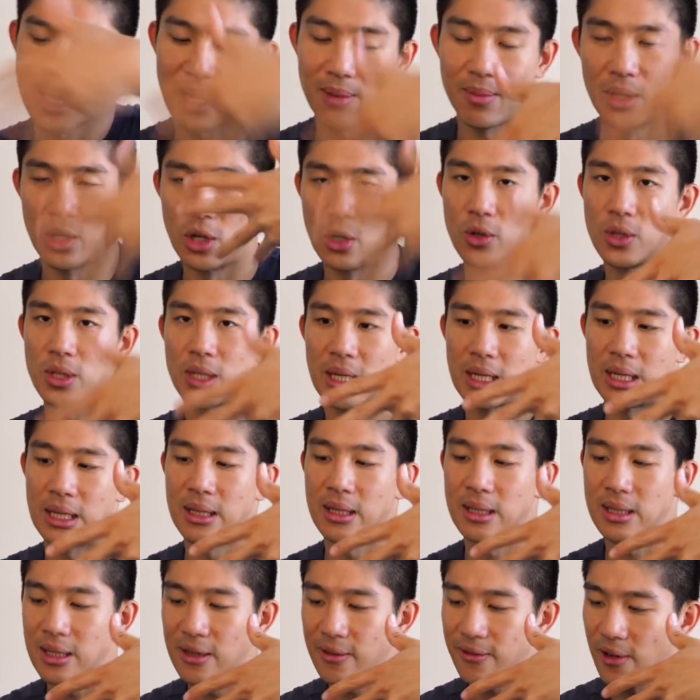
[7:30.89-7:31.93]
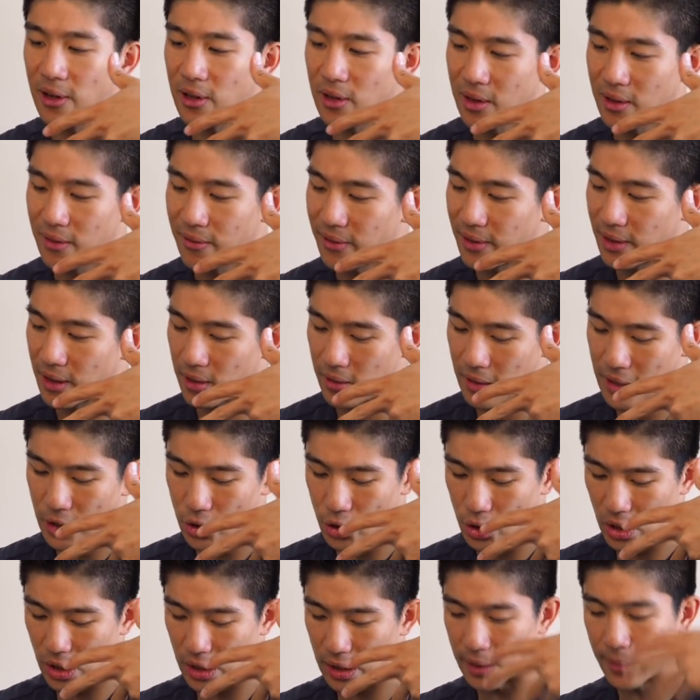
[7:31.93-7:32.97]
I've been using it in the default
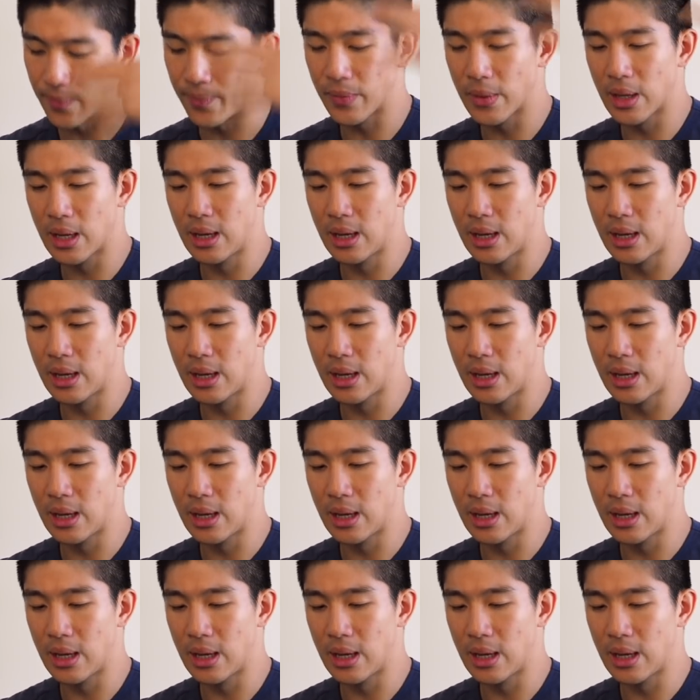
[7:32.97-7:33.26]
configuration.